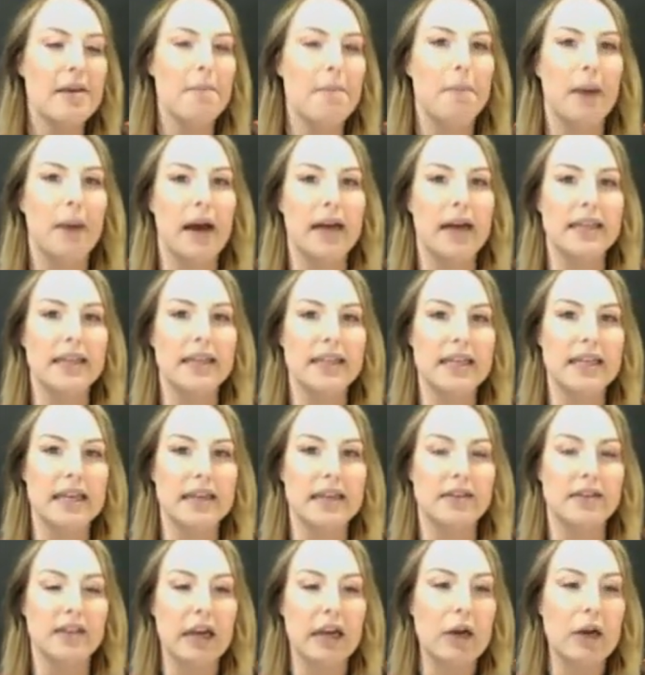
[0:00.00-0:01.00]
but
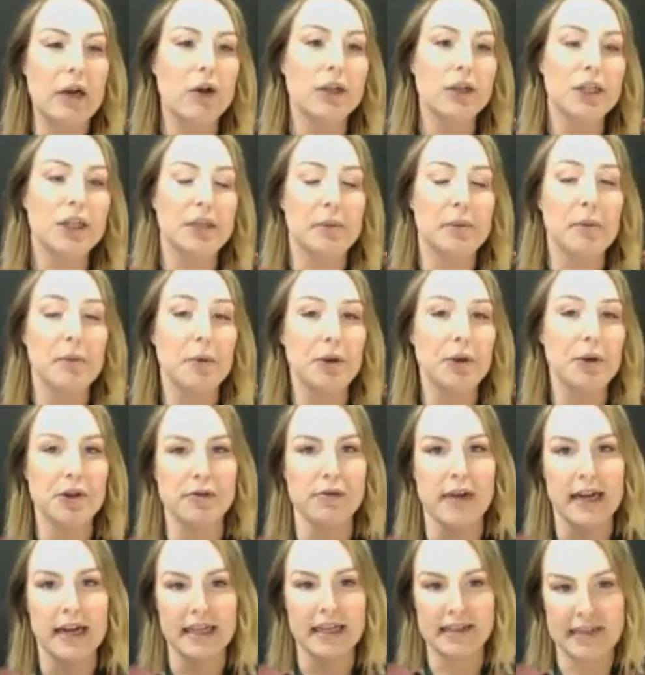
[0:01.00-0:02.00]
in psychology we want you
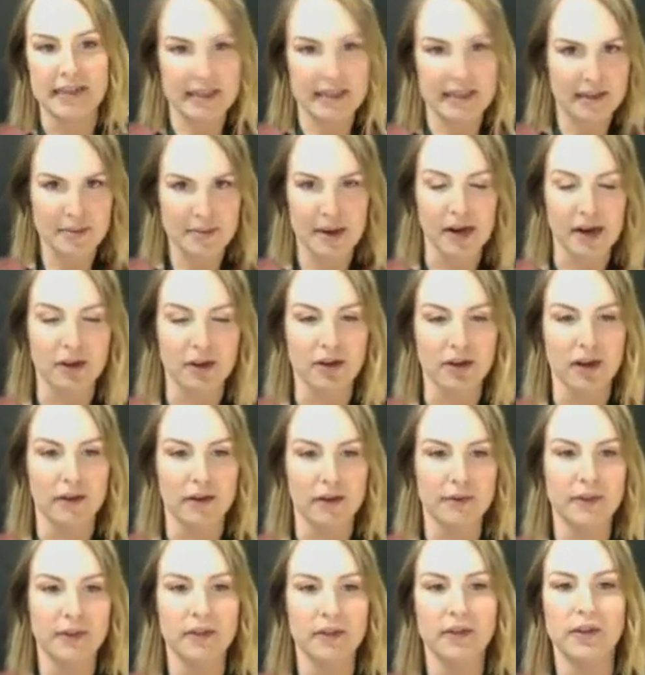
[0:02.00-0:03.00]
writing sexy paragraphs.